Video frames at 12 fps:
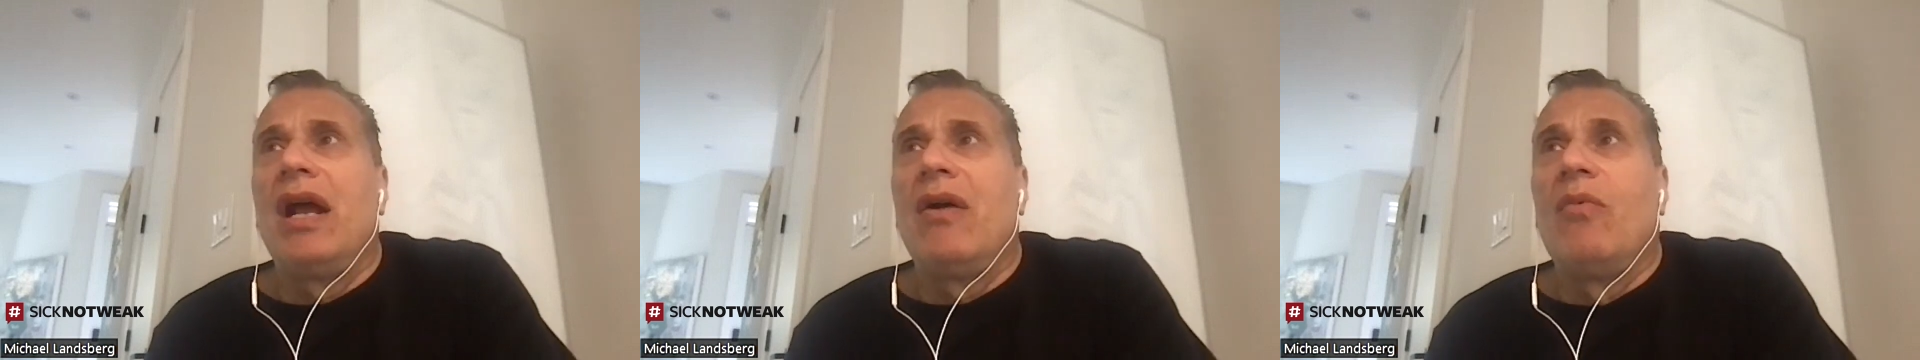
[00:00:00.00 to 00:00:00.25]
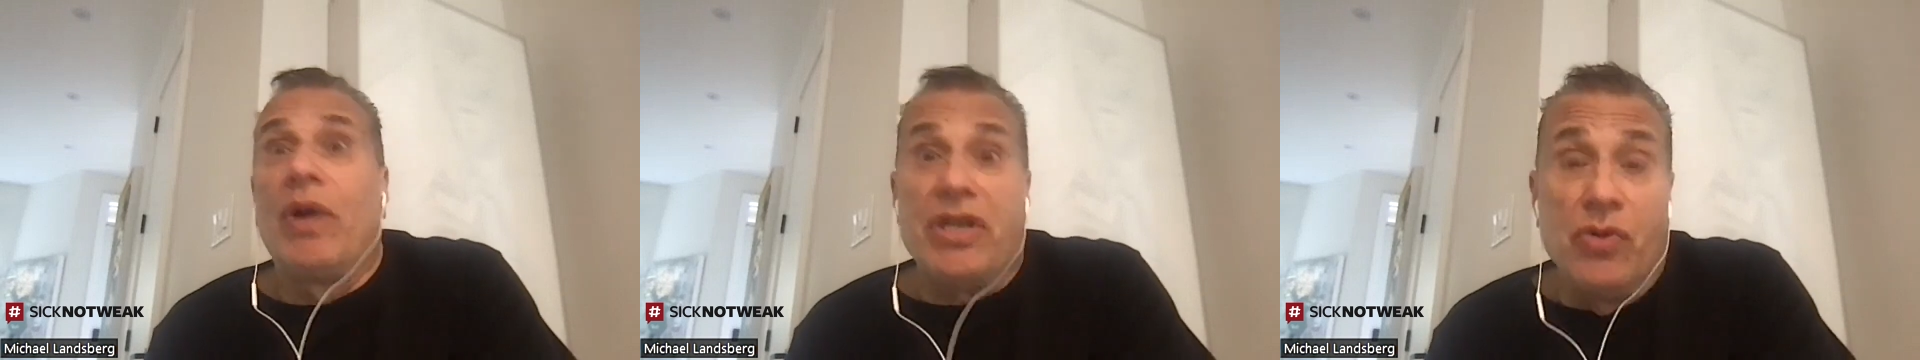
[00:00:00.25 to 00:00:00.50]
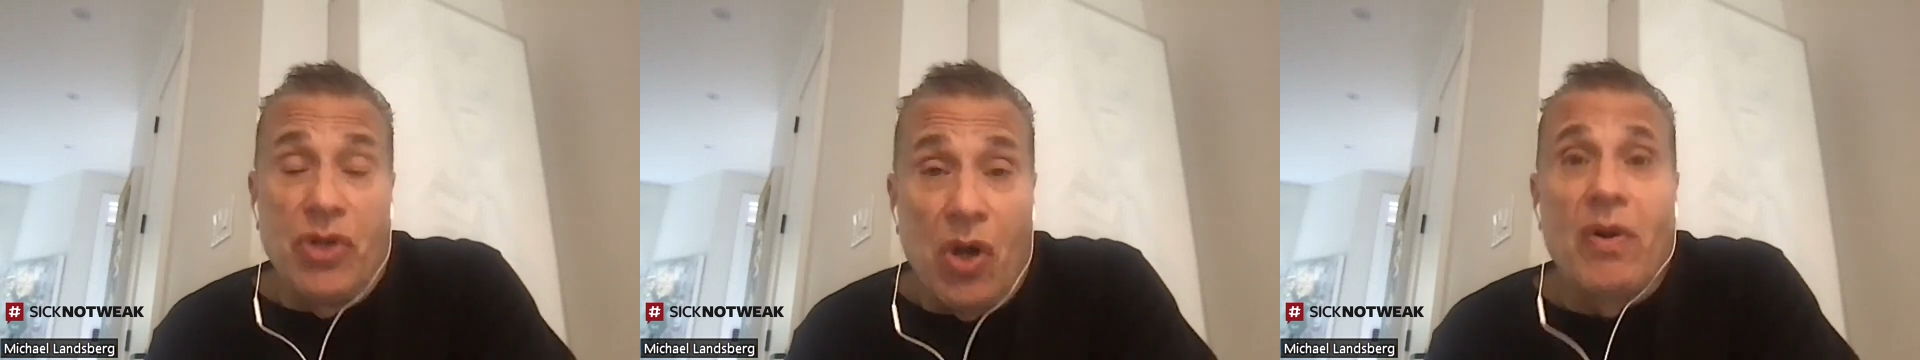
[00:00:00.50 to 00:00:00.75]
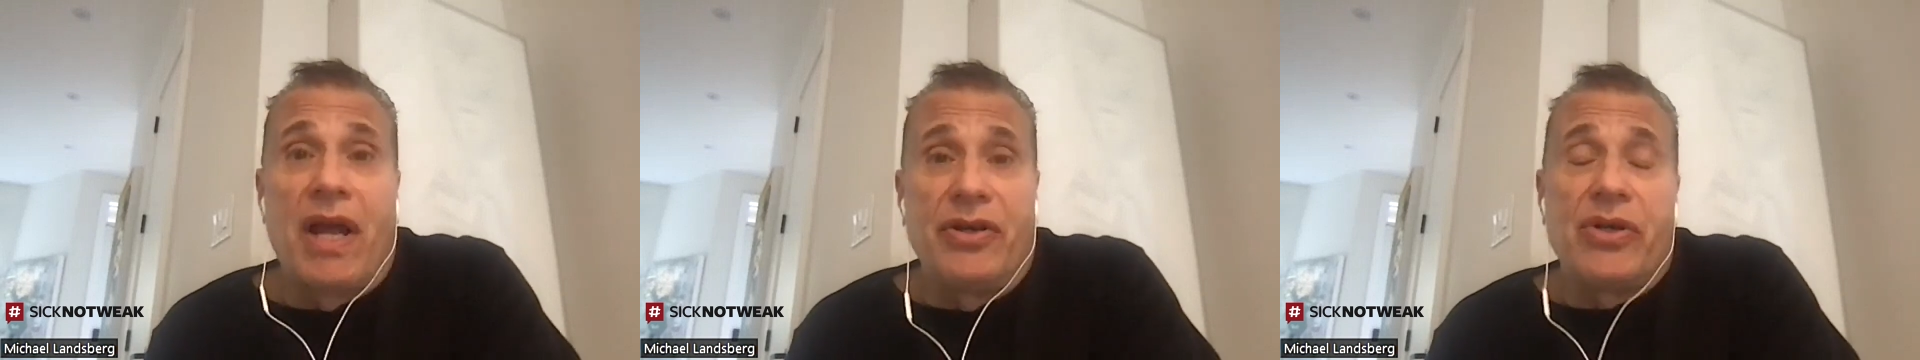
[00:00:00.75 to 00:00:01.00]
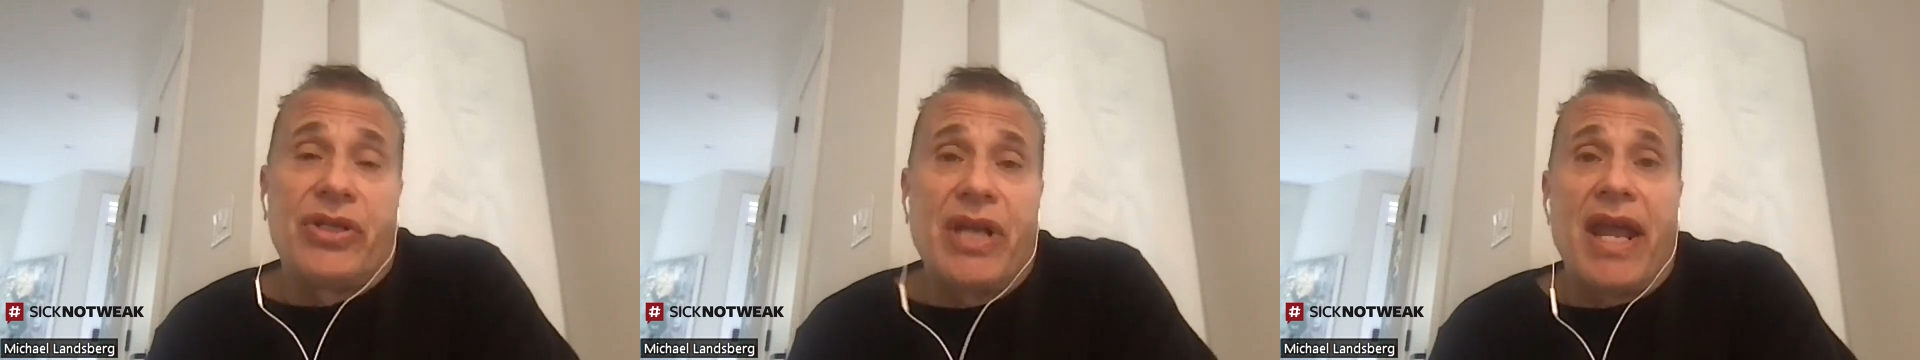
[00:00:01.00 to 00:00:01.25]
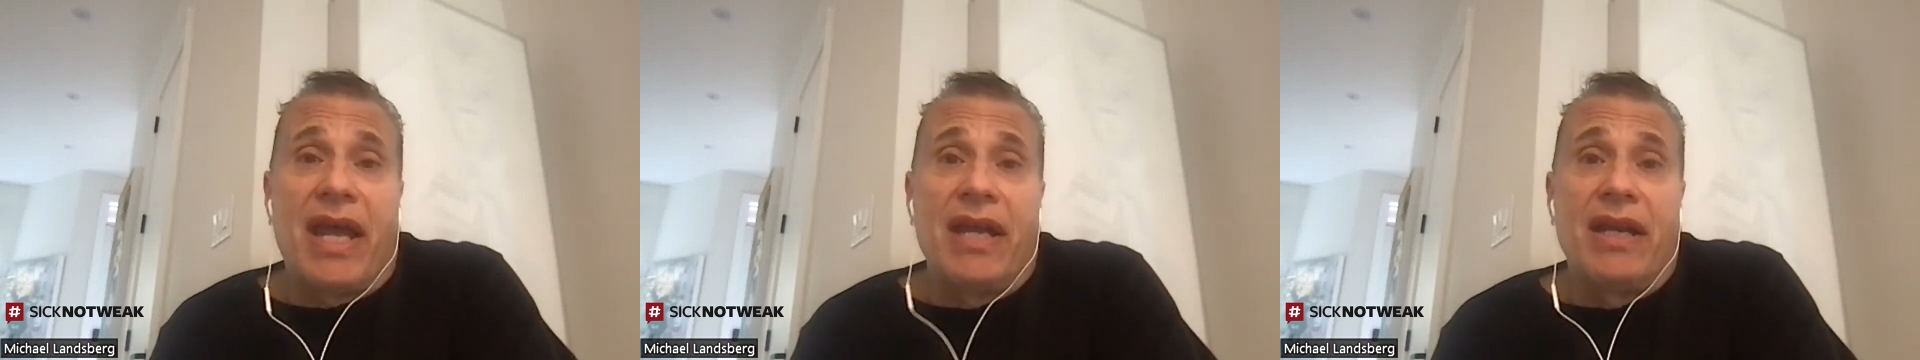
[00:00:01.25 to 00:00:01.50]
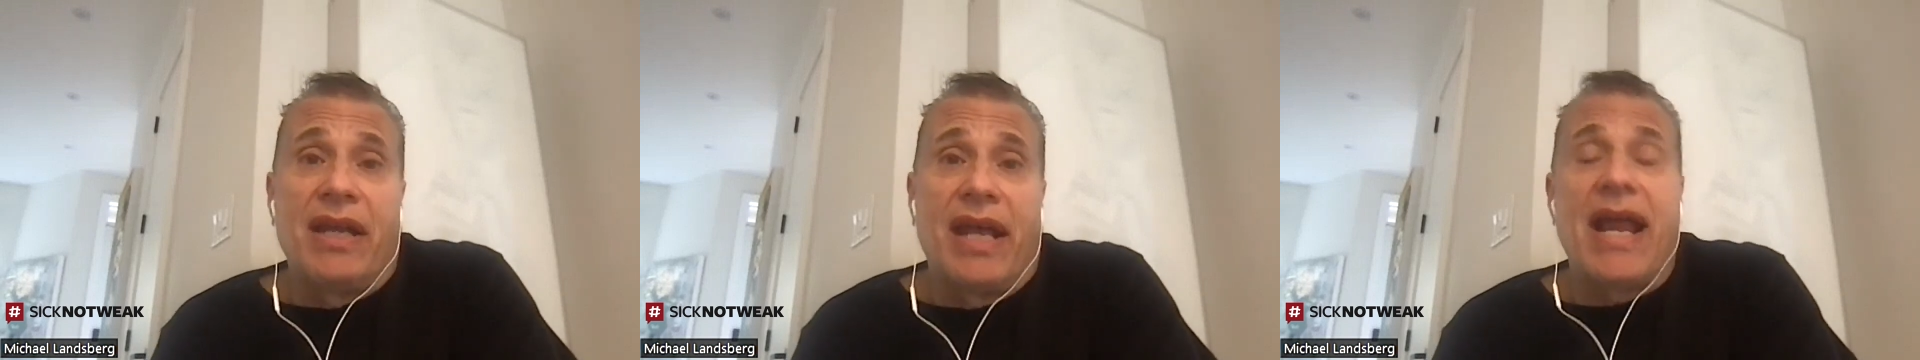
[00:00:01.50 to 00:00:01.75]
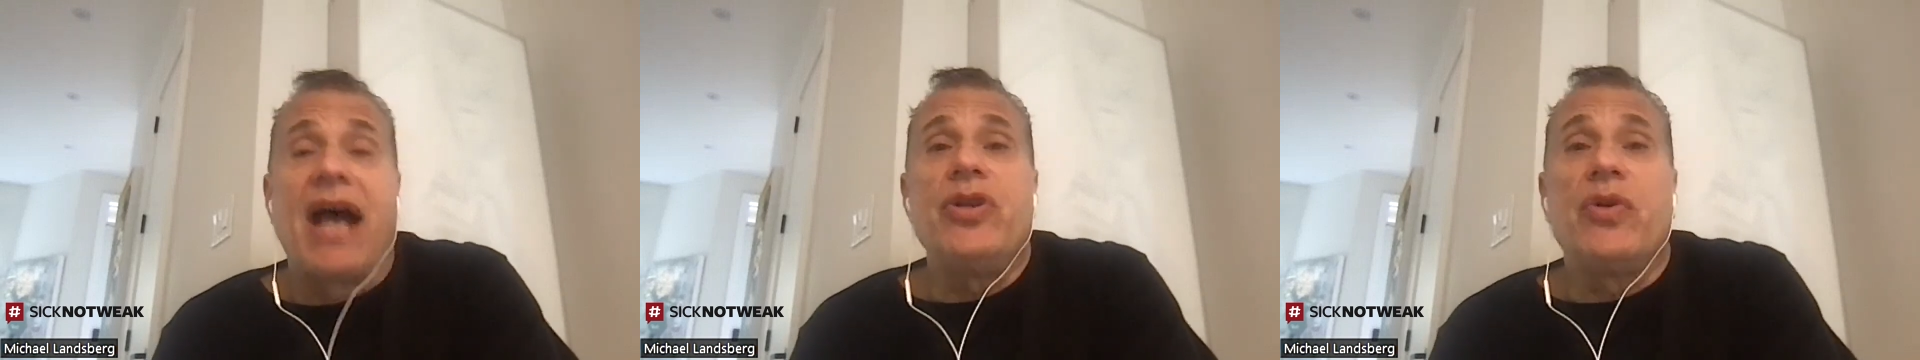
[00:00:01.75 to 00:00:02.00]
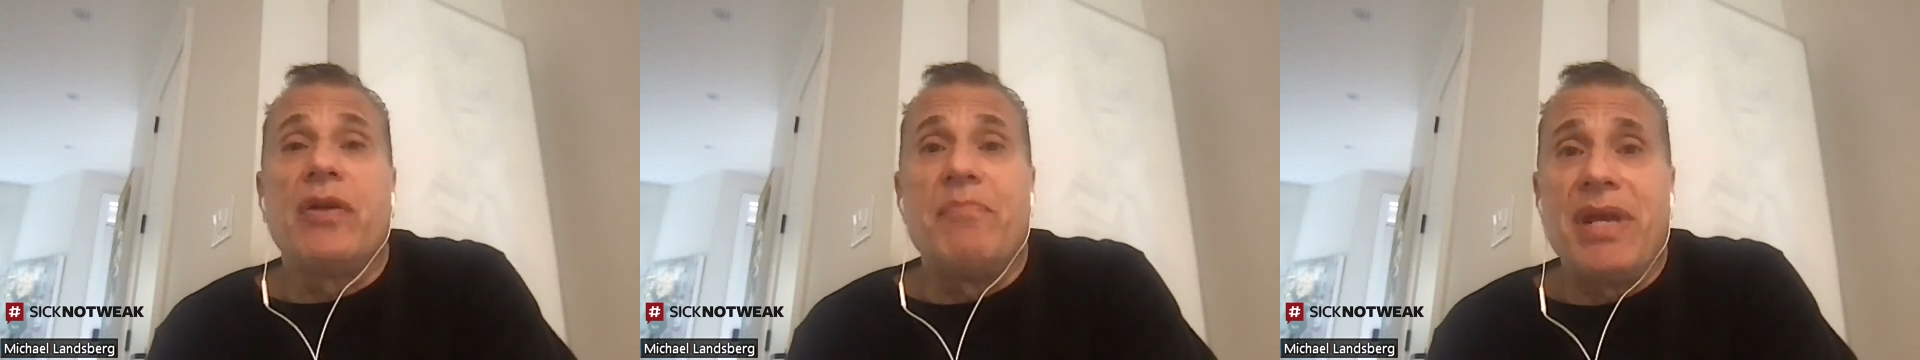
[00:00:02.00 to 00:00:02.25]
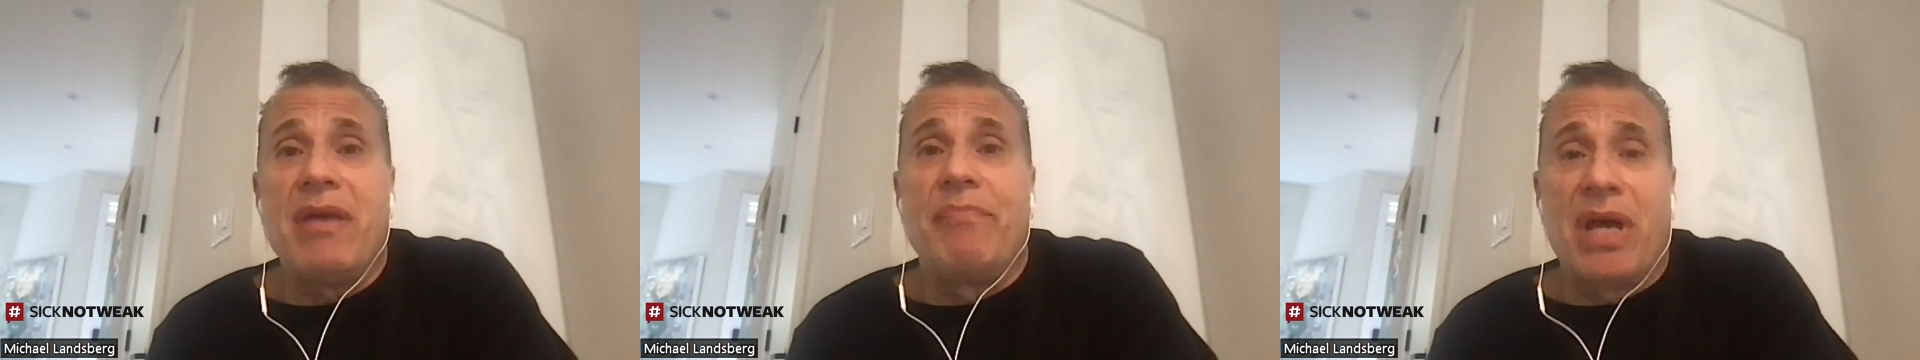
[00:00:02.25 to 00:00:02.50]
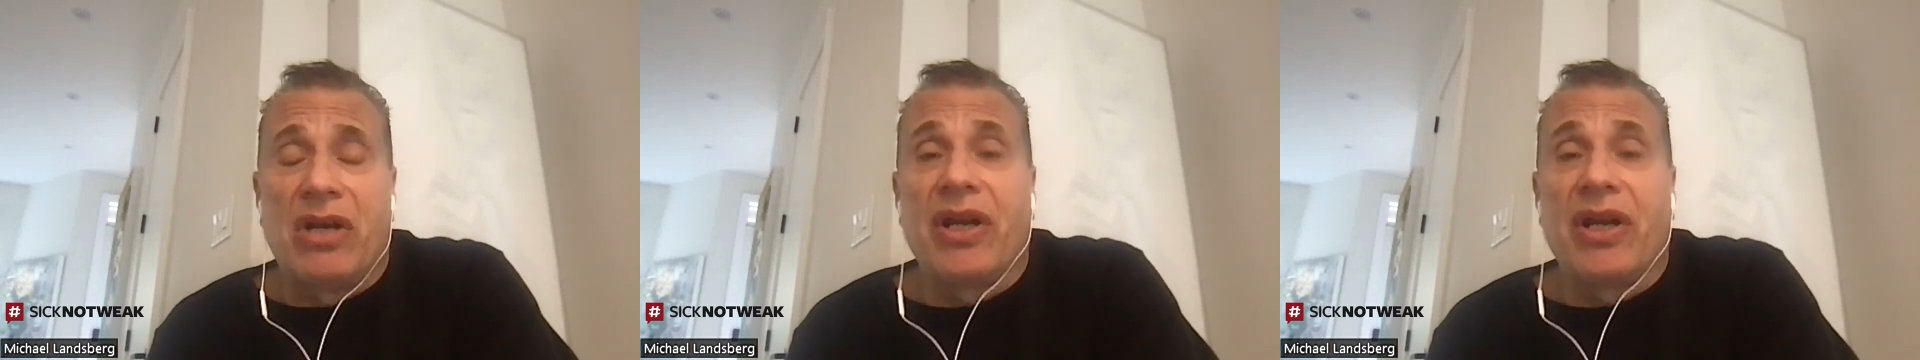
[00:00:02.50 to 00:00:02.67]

what you don't understand, and how you can be a better